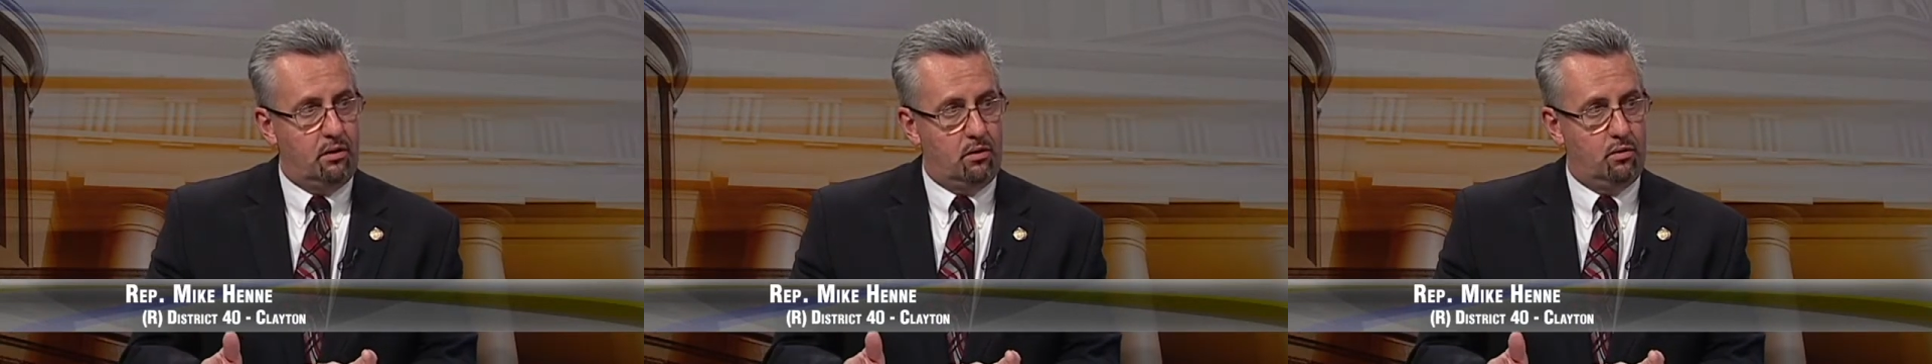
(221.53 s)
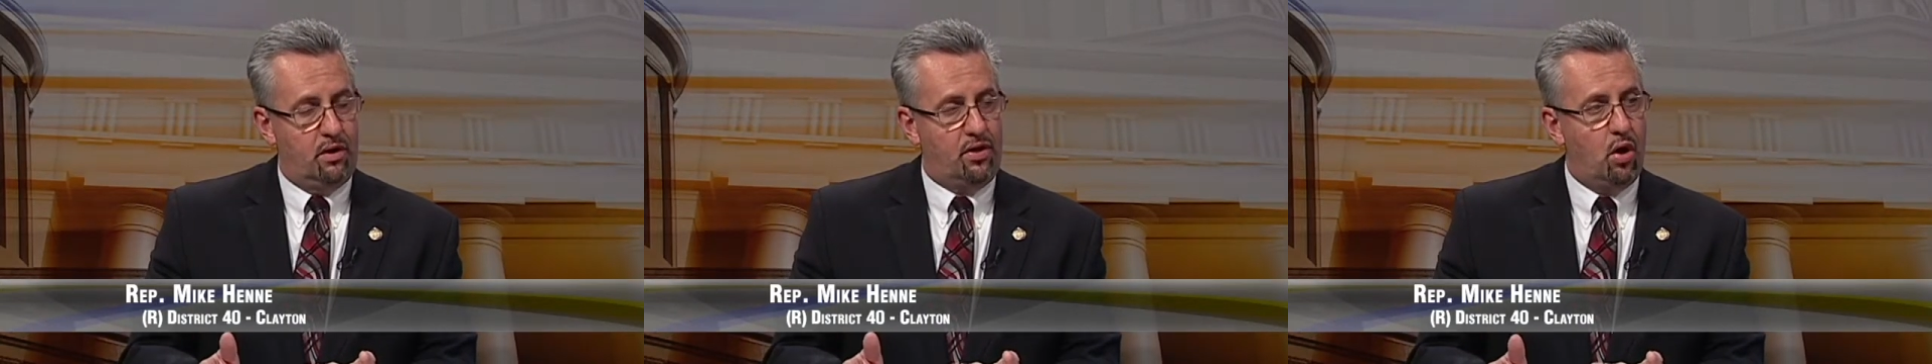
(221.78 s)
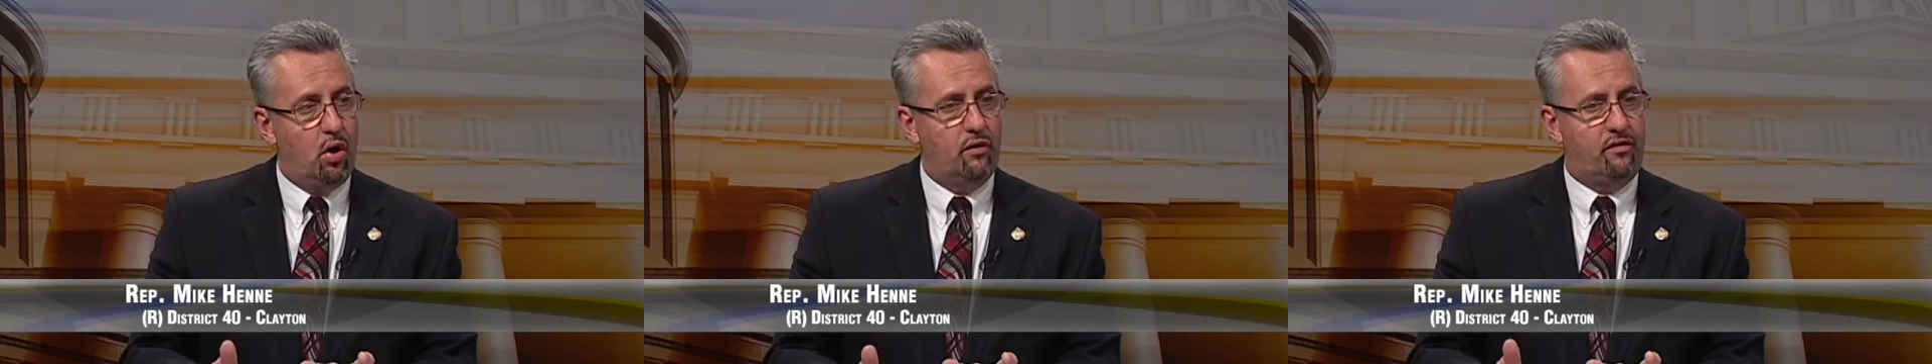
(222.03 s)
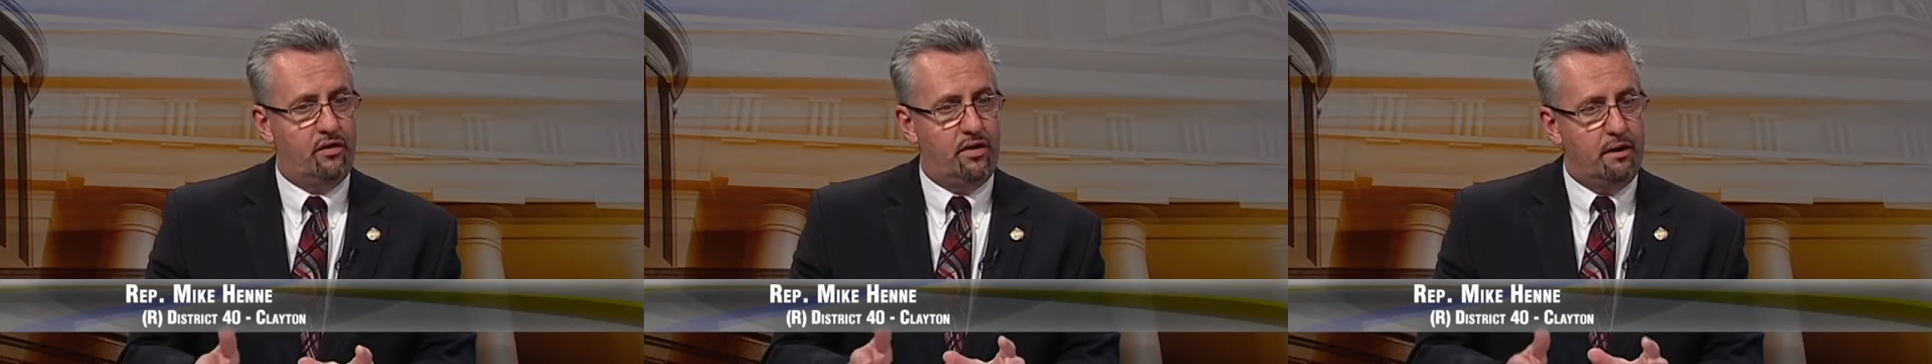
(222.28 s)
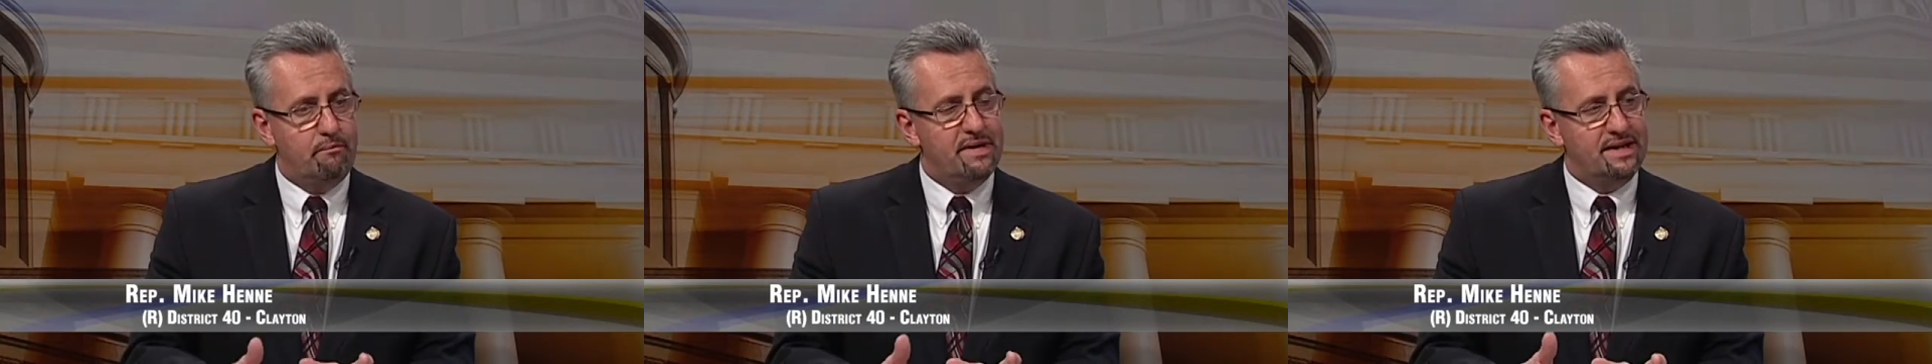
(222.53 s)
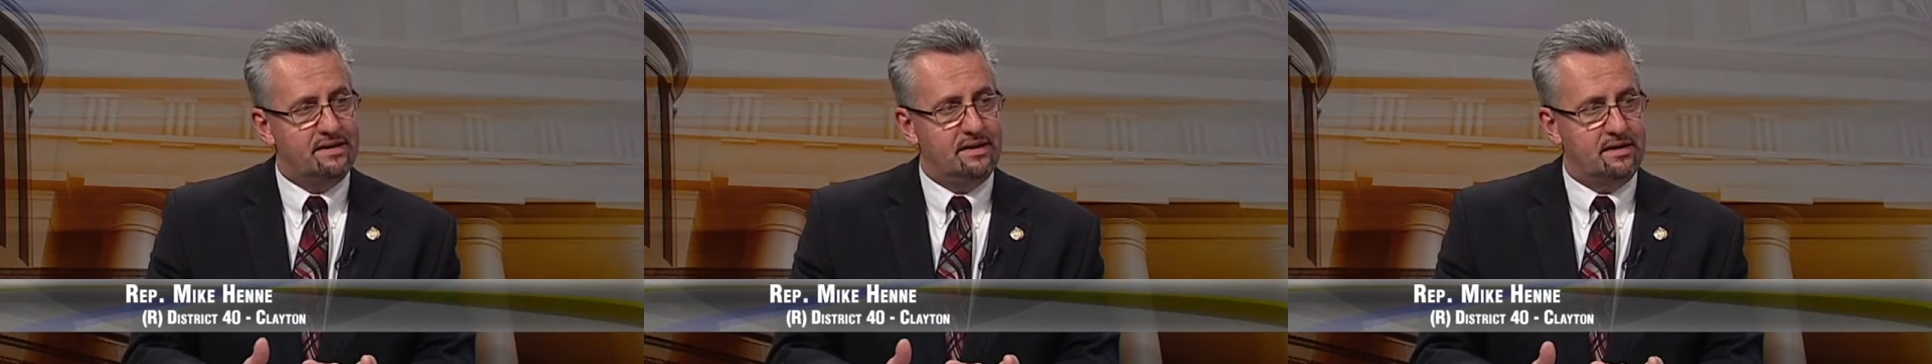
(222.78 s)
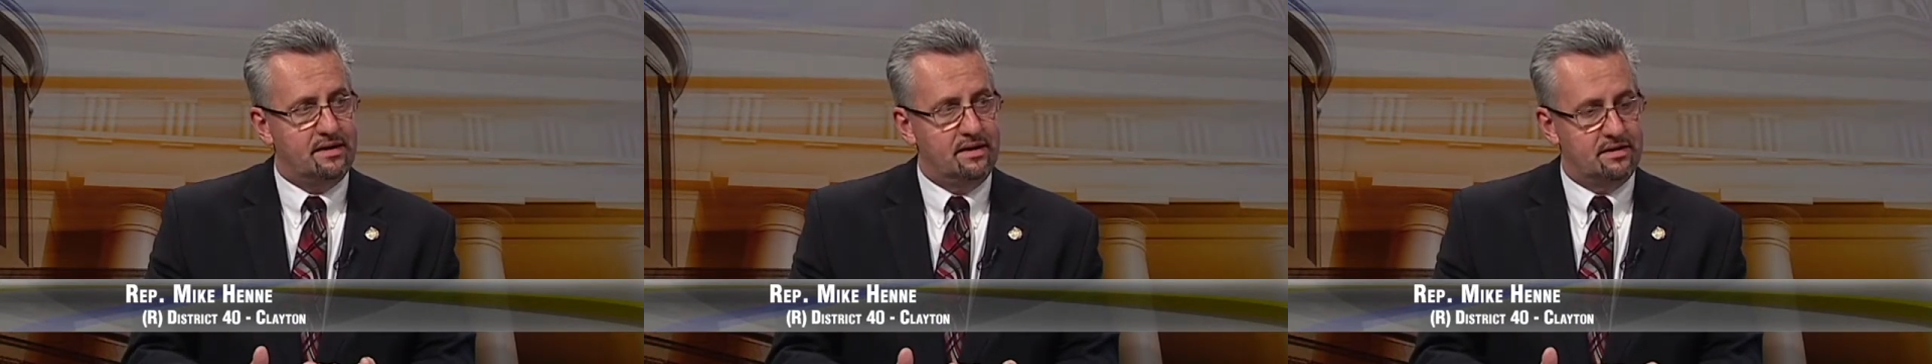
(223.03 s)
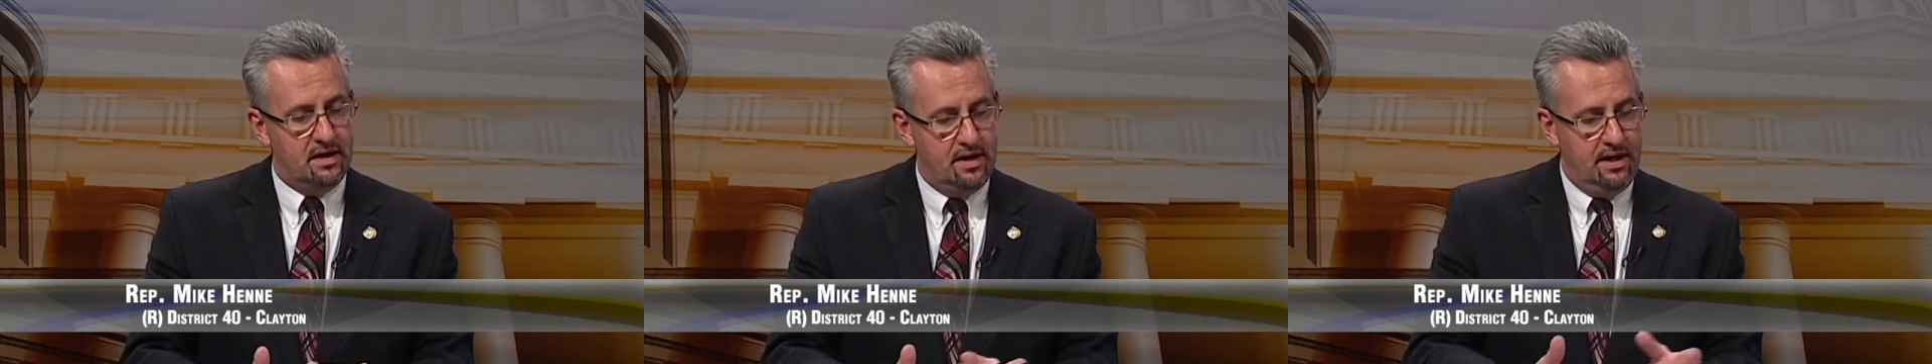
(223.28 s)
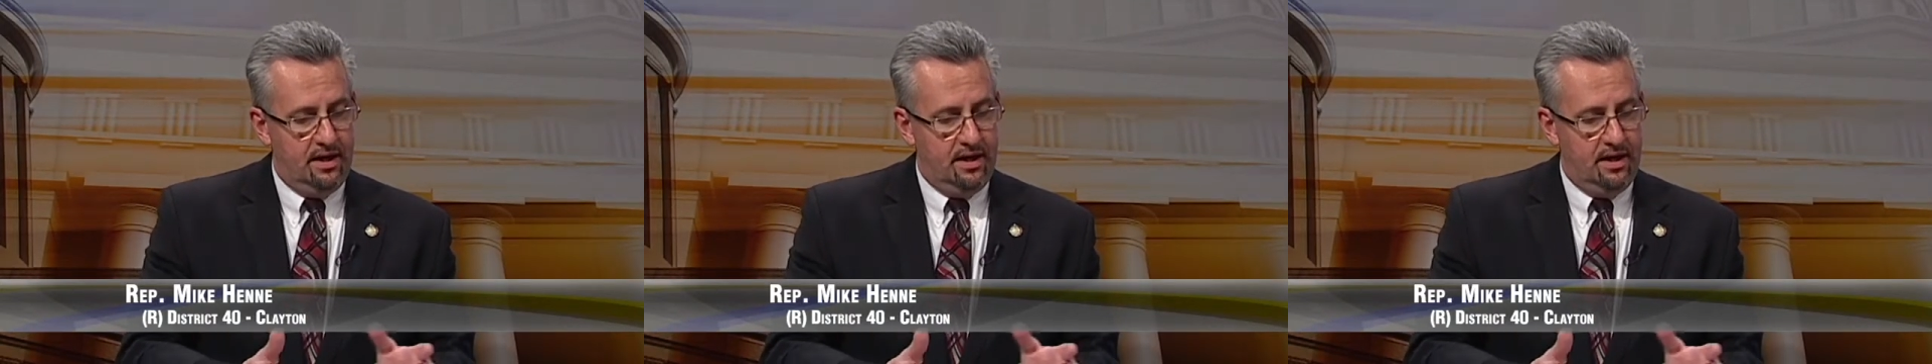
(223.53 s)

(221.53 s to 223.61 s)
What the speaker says: withhold for their businesses